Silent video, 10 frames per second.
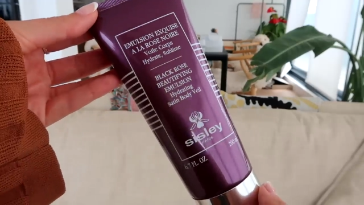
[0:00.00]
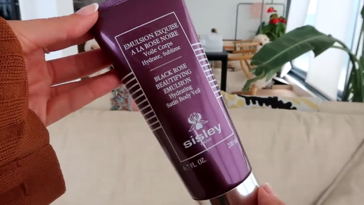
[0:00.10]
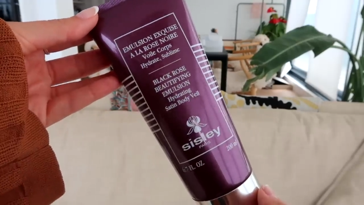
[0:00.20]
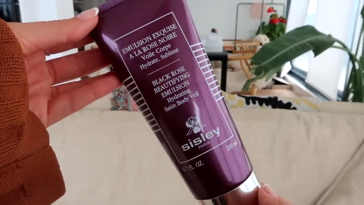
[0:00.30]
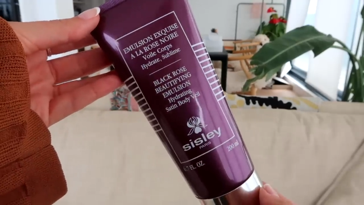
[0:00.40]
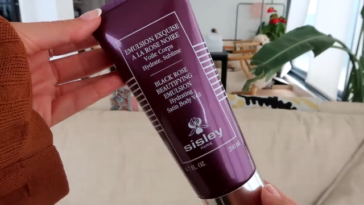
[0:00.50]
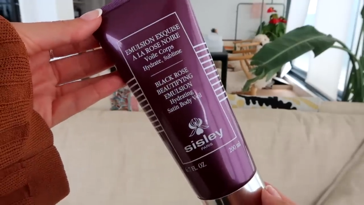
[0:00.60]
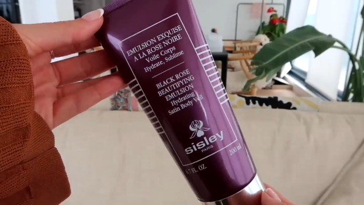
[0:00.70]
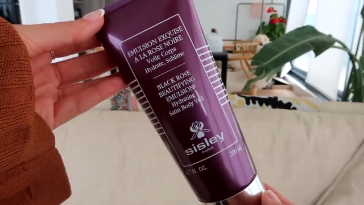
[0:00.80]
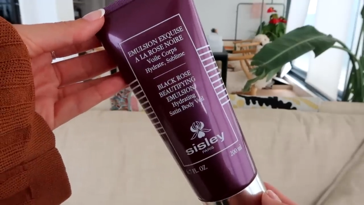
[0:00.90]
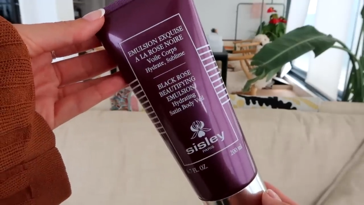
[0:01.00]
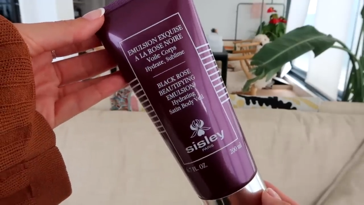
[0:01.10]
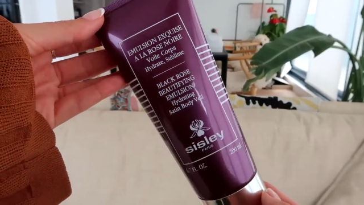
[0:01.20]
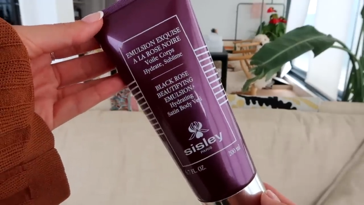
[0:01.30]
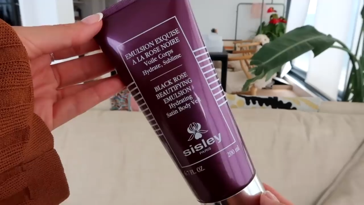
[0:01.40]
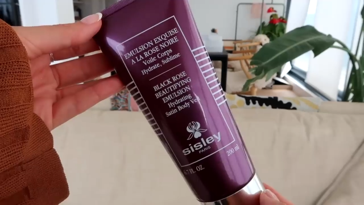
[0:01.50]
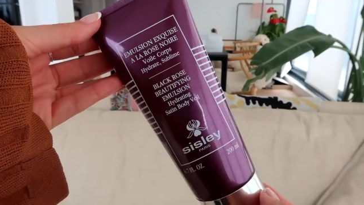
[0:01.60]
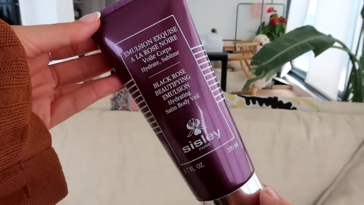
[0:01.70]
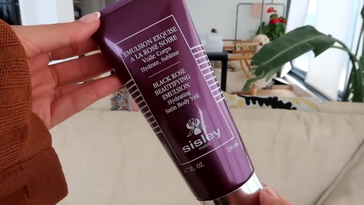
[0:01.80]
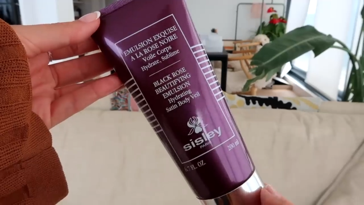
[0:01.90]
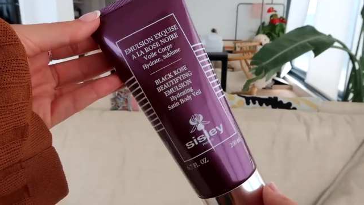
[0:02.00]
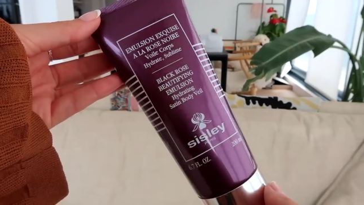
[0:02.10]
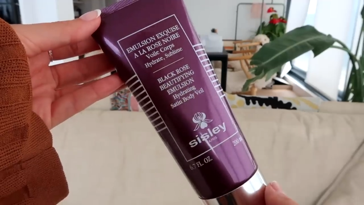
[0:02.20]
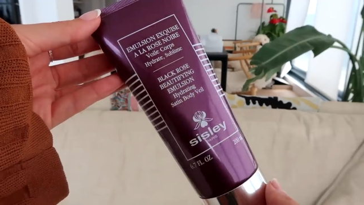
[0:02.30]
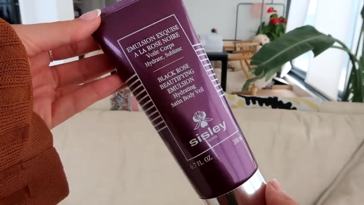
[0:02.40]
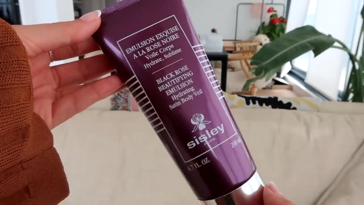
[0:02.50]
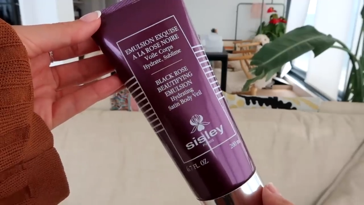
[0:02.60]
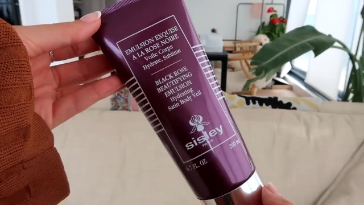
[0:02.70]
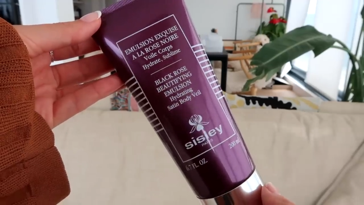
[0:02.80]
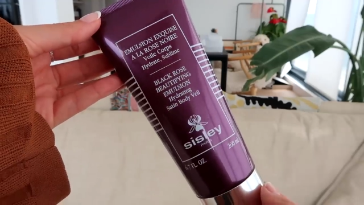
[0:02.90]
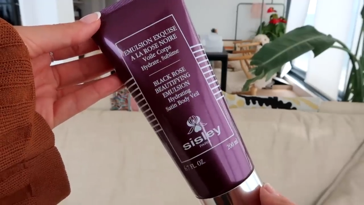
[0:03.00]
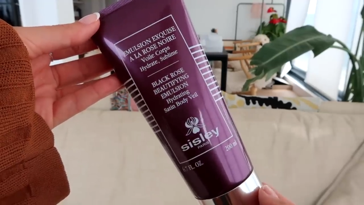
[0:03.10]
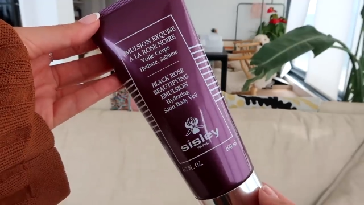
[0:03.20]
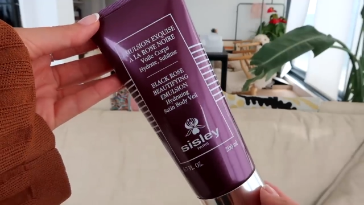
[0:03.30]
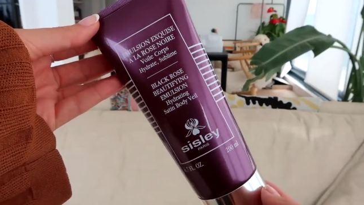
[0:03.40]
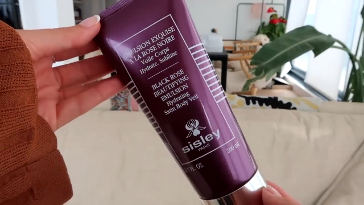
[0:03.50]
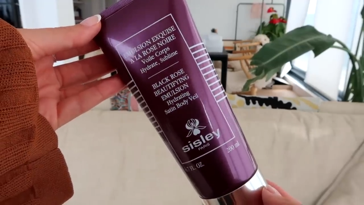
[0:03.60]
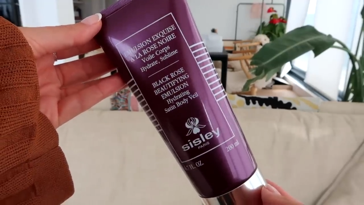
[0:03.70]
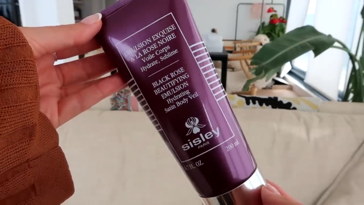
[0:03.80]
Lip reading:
[unreadable: no face in view]